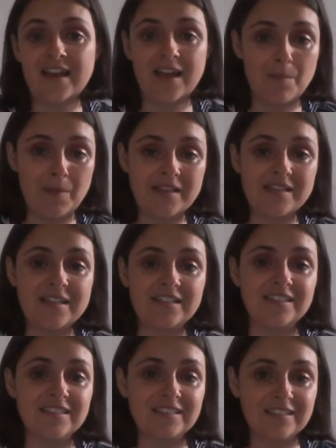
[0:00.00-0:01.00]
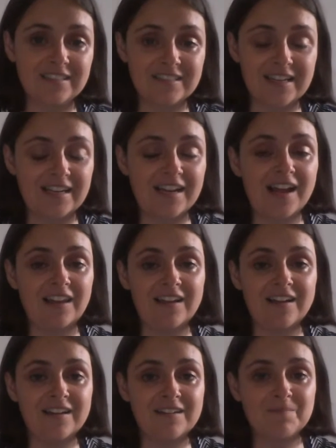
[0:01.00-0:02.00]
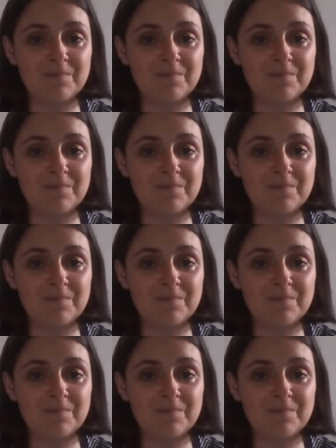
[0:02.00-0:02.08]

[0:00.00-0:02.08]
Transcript: opinions, skin color,